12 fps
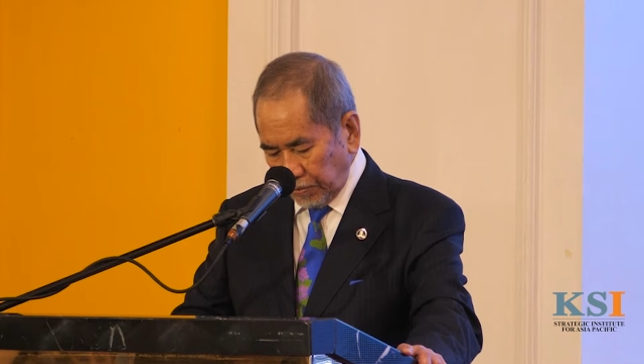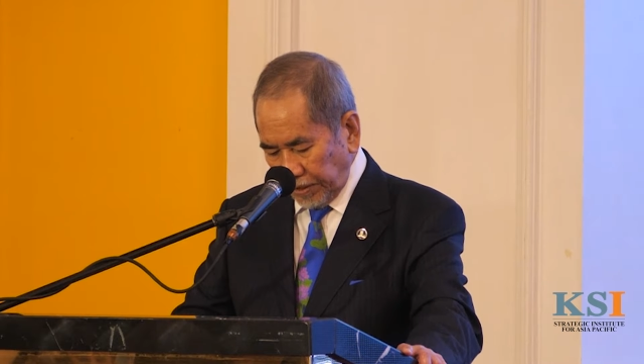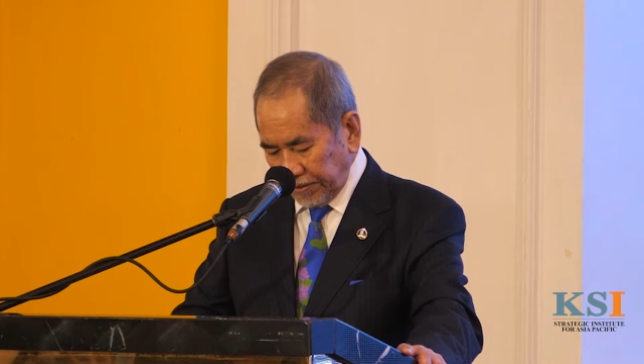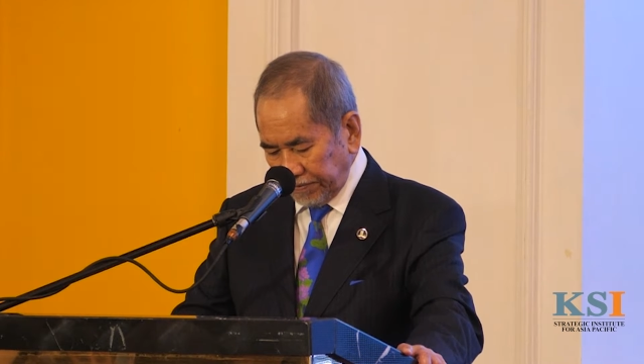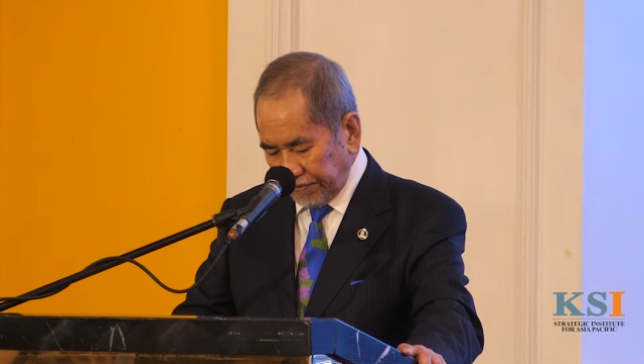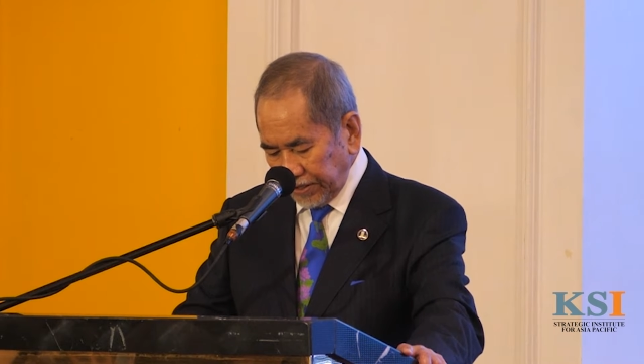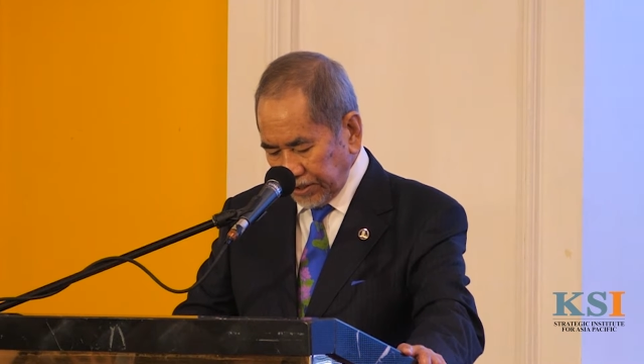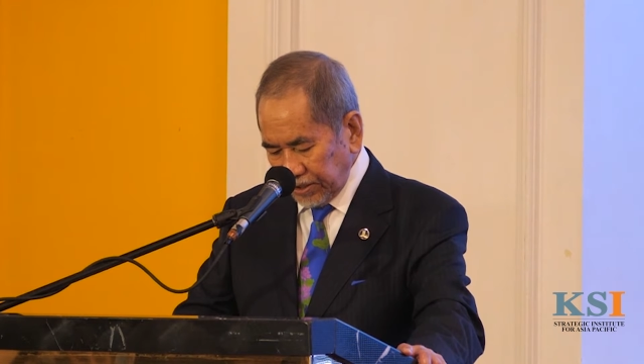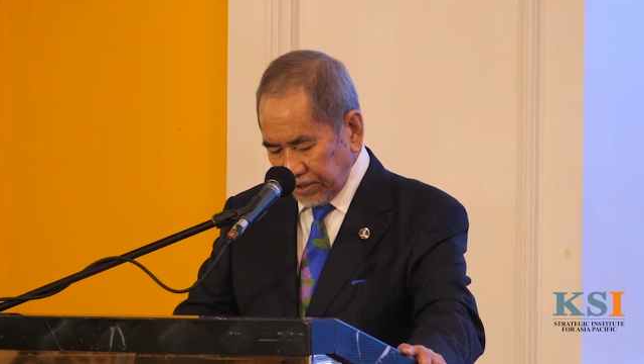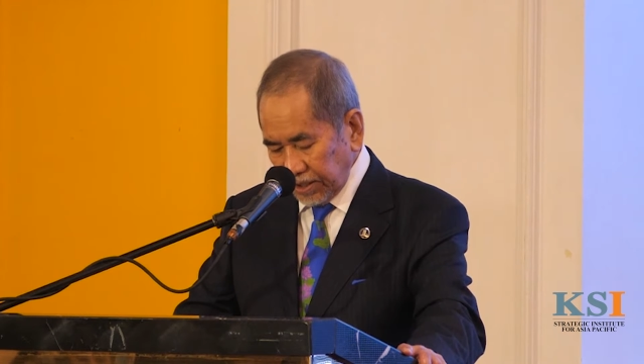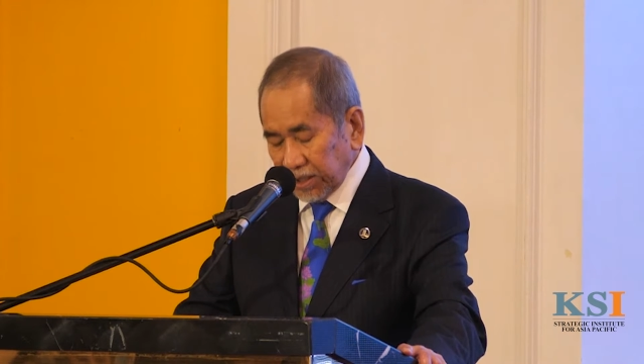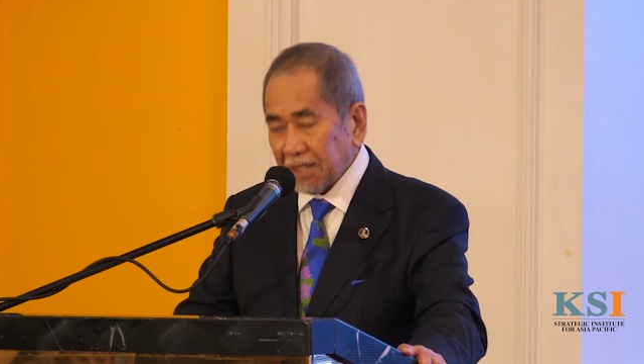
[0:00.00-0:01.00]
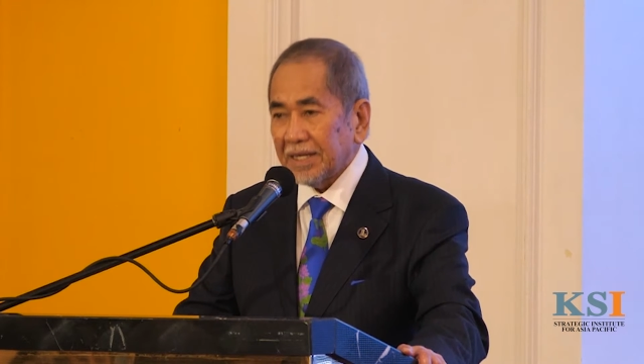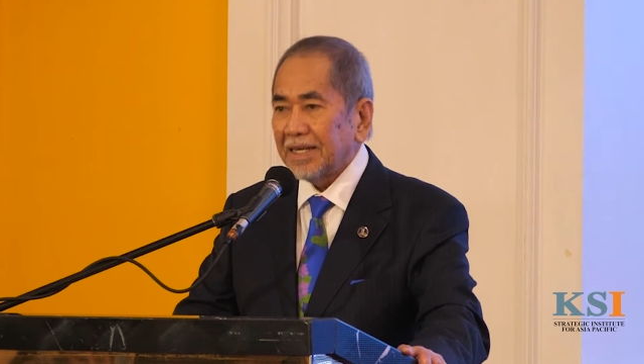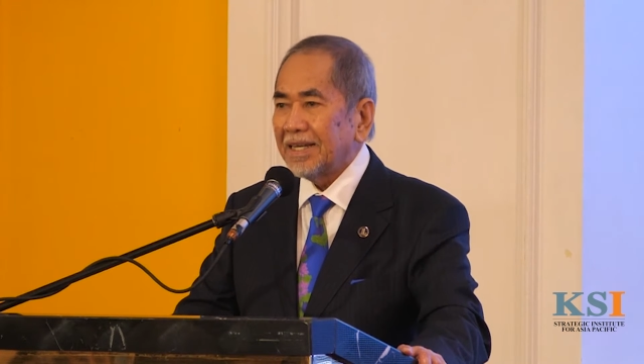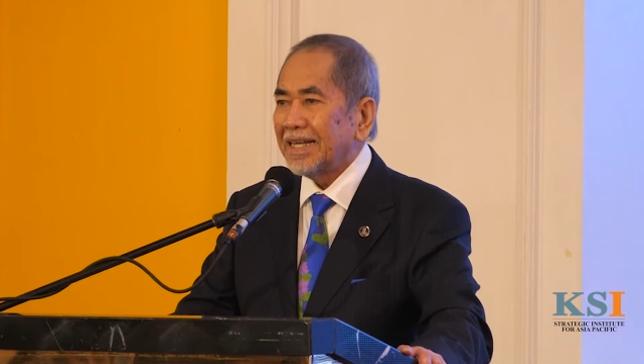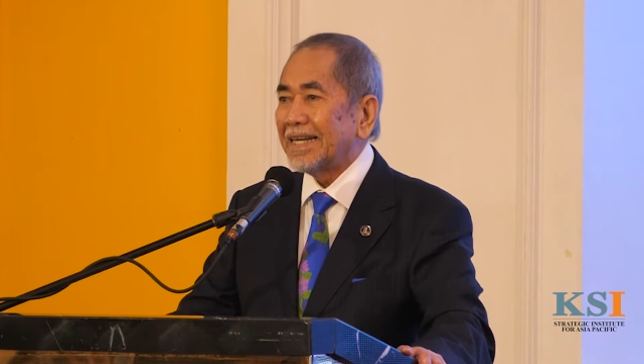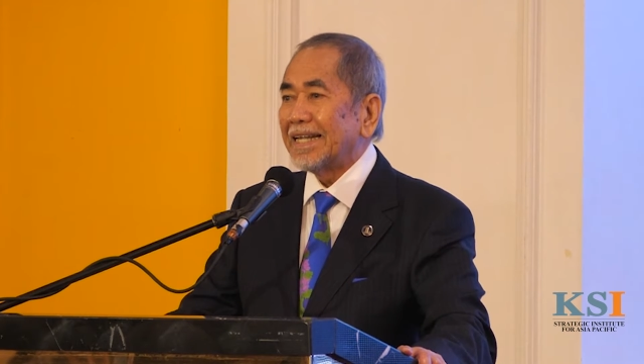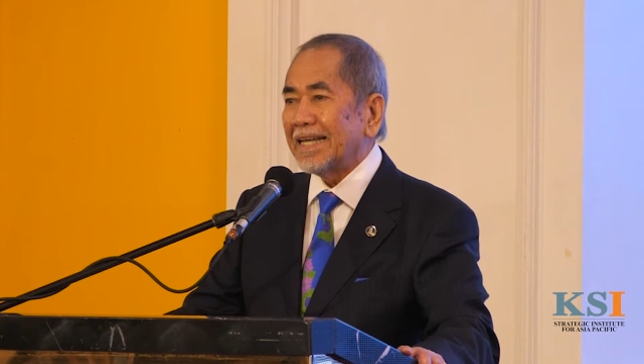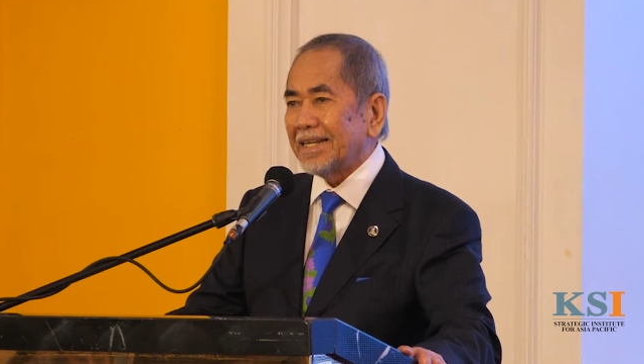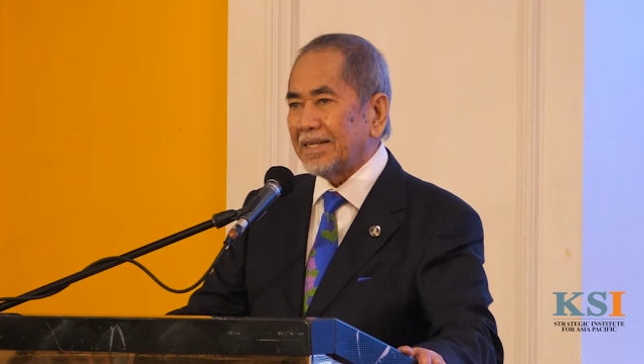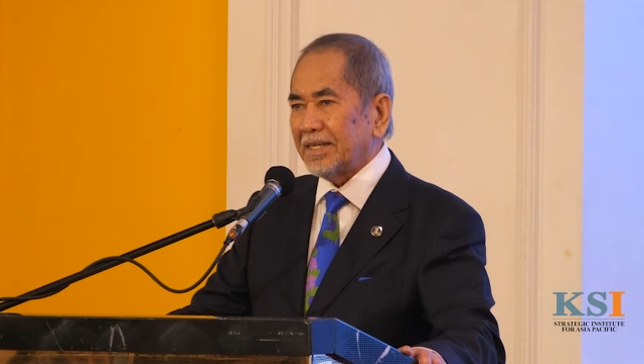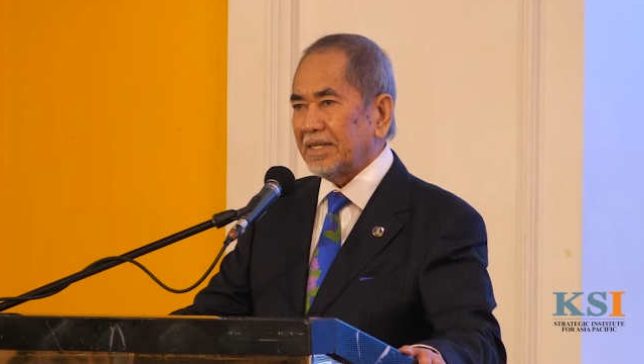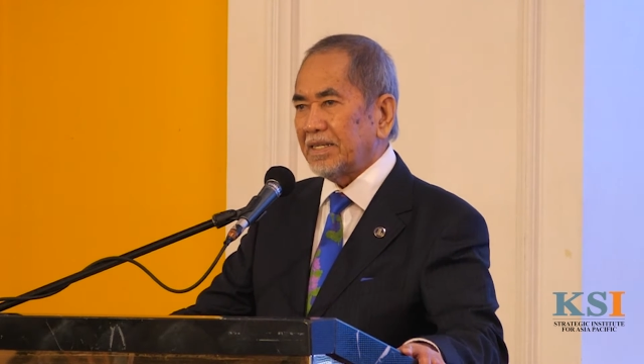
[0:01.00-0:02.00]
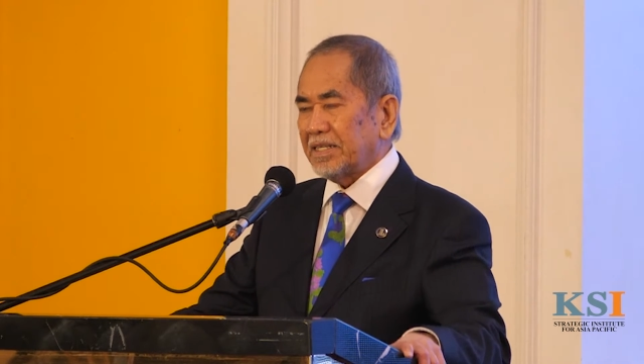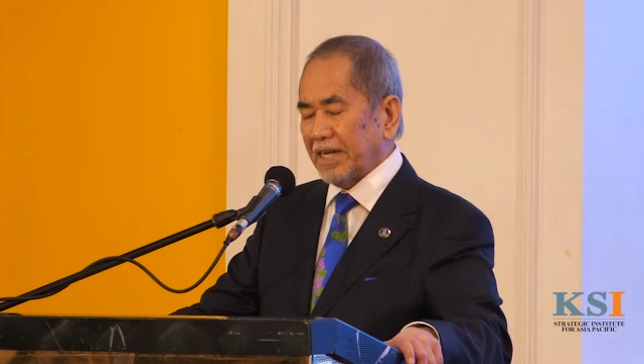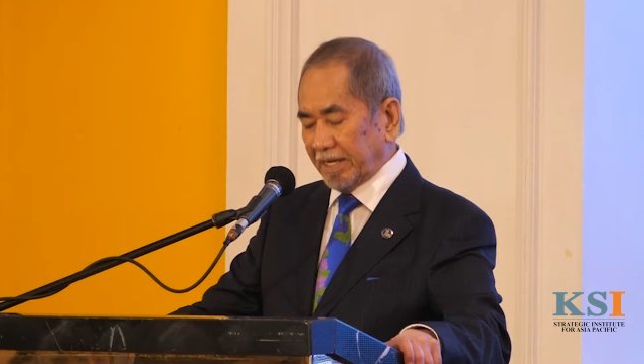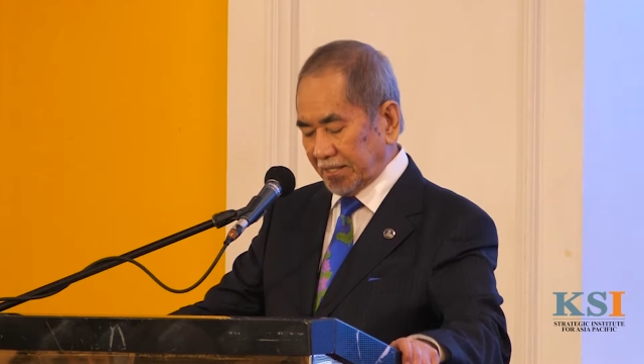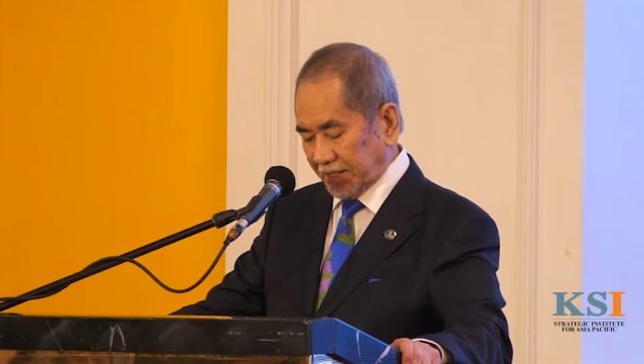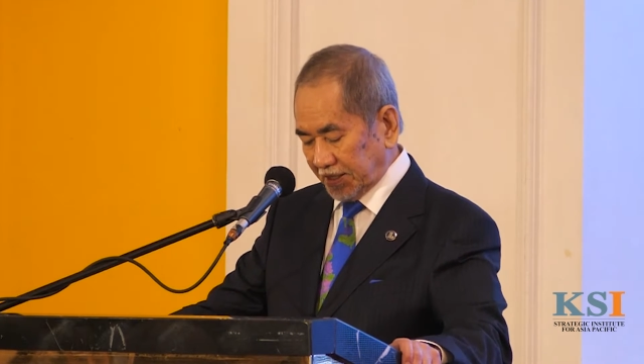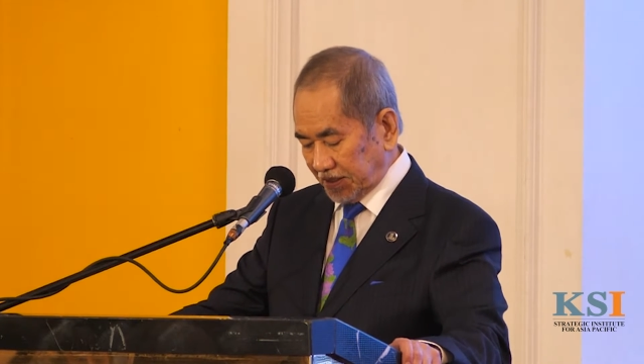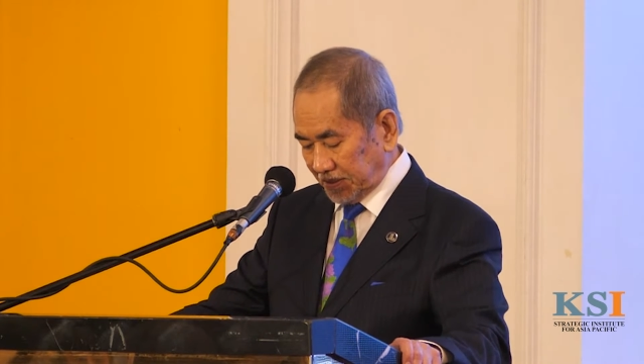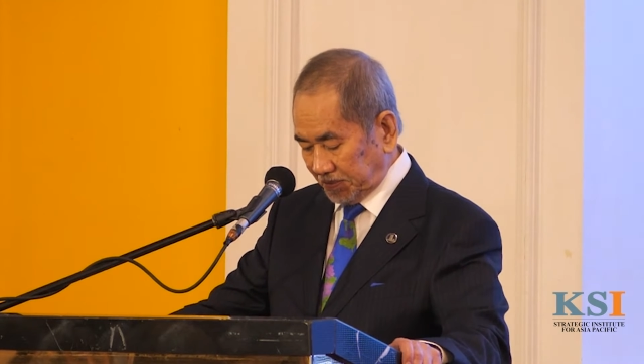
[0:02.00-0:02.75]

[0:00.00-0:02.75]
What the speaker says: when first it hit China.